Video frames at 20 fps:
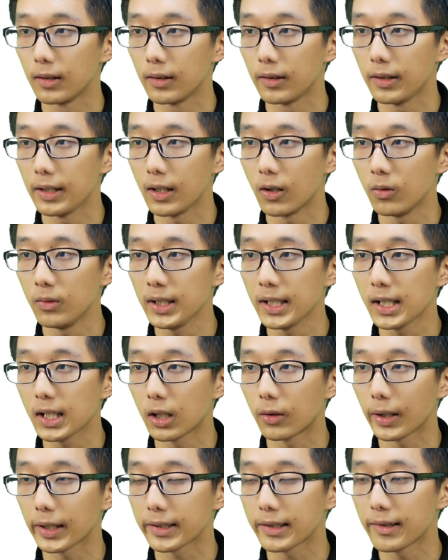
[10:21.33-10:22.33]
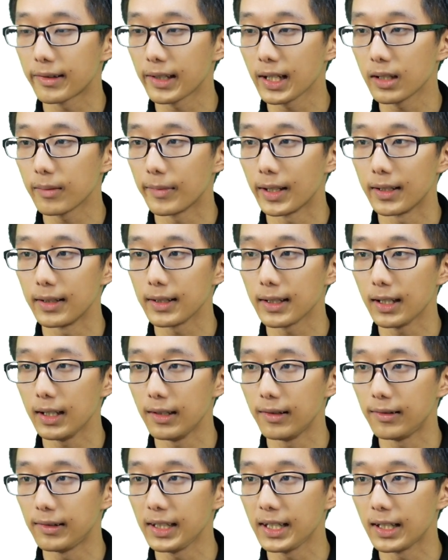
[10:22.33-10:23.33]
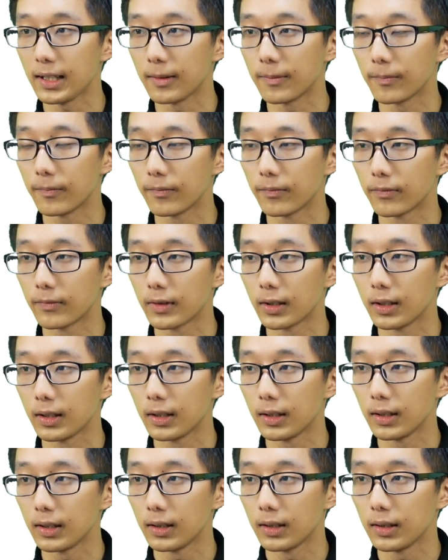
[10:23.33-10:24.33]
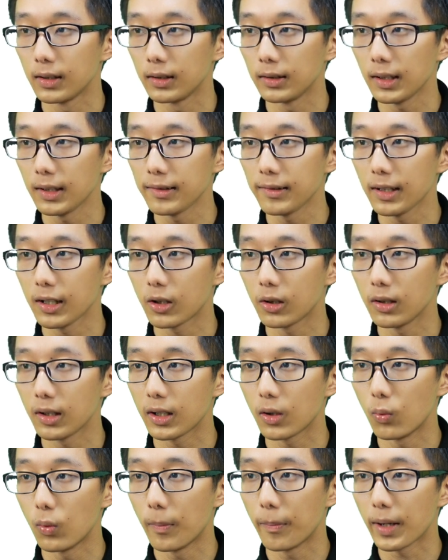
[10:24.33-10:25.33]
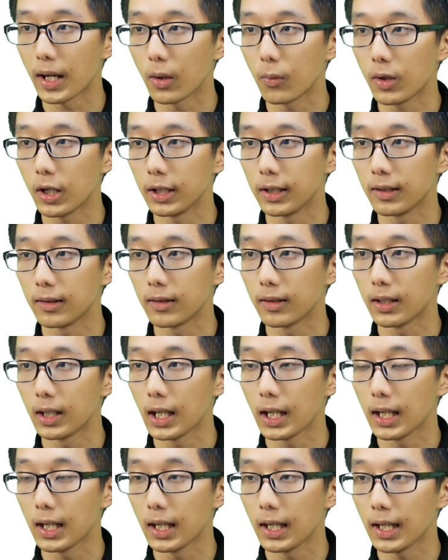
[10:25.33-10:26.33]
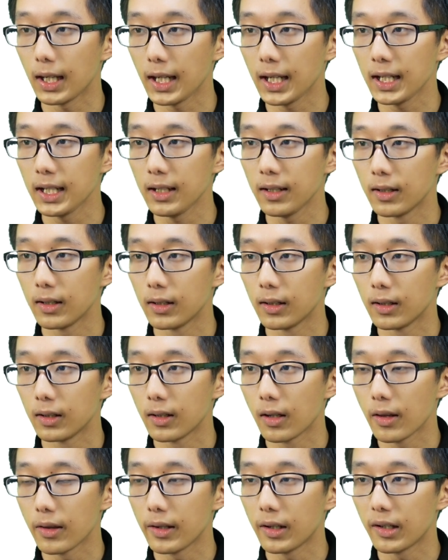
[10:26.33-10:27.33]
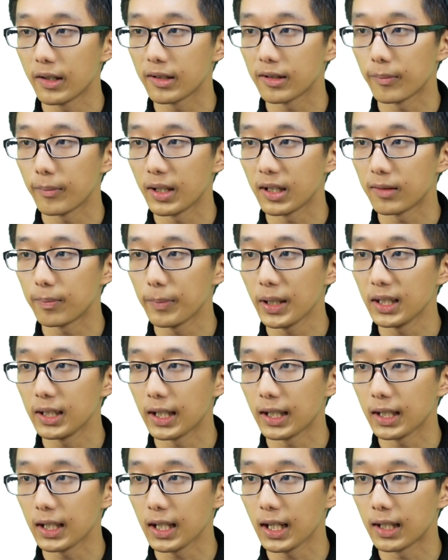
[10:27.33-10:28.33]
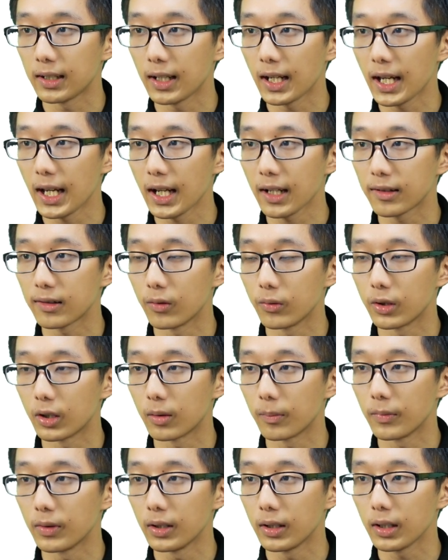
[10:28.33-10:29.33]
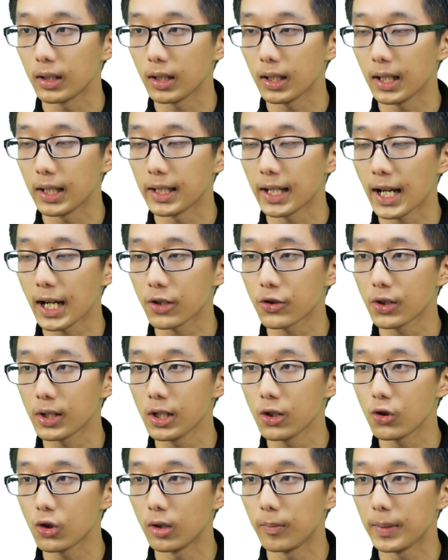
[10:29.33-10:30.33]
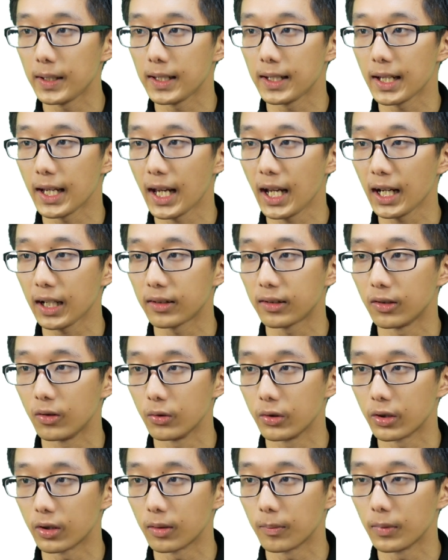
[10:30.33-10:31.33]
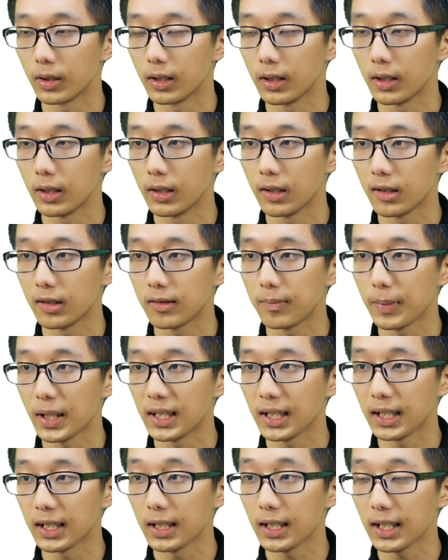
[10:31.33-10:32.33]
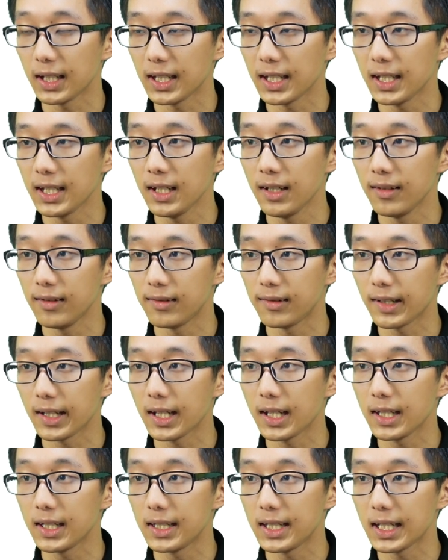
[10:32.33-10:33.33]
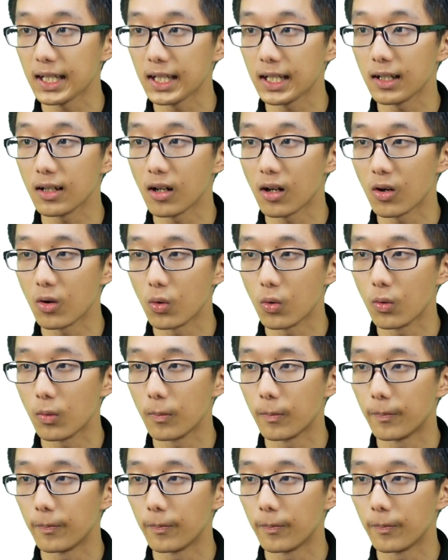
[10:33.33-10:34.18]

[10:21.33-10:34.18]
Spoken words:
The only correct statement is D. Let's take a look one by one. A. There is a misspelling in exoderm. It actually should be ectoderm, spelling E-C-T-O.